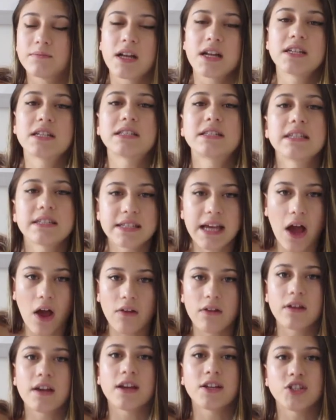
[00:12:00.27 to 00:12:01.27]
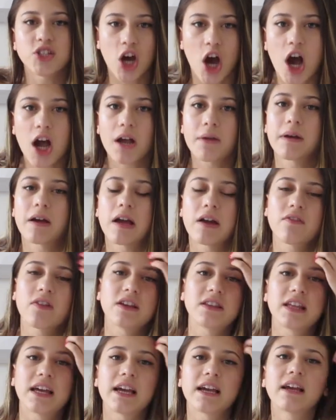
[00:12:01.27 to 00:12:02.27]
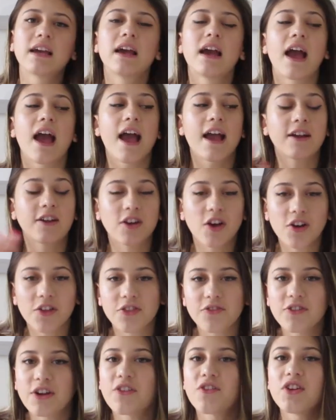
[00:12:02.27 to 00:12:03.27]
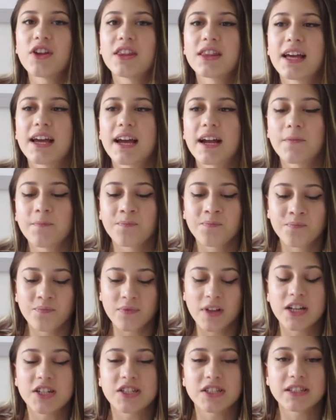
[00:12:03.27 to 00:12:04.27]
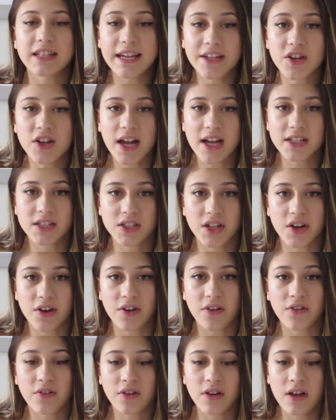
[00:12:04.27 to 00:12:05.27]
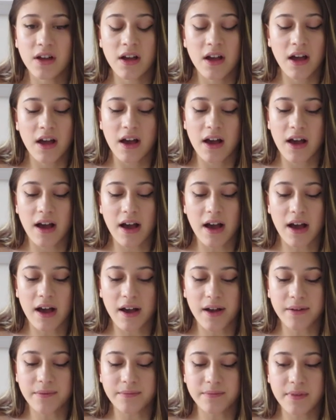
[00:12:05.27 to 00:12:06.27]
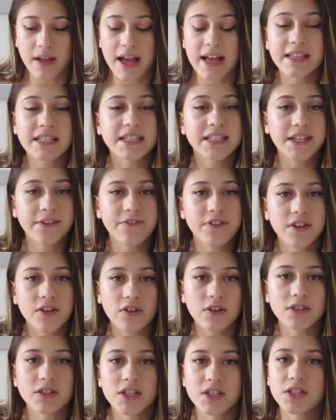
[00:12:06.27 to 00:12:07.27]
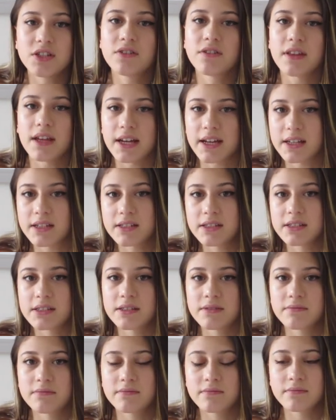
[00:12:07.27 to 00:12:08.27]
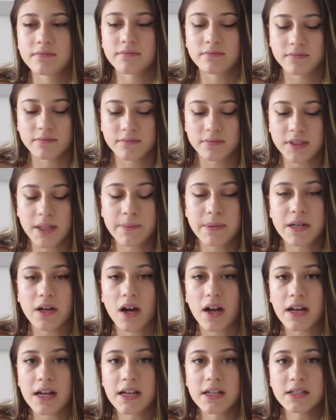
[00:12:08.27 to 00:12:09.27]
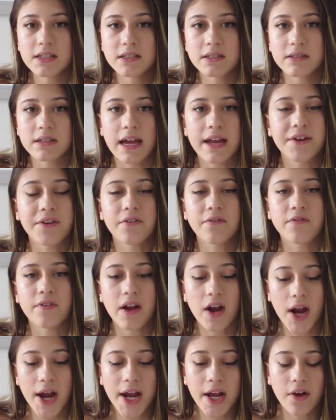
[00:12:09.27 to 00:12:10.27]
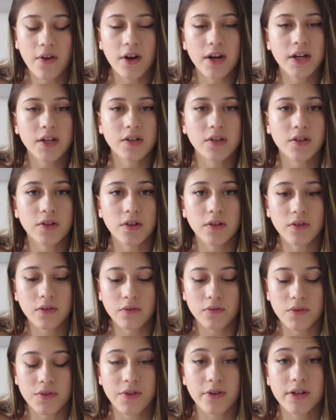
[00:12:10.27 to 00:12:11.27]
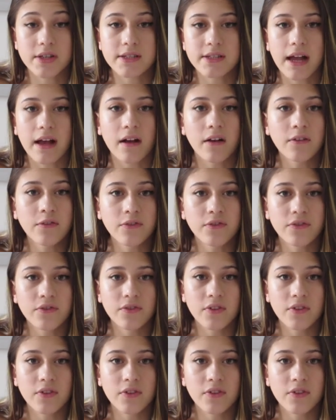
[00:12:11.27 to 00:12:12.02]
and just sit down and talk about everything and go through everything and just let you guys know um, it's difficult to do this, to be honest, and you're very critical with yourself.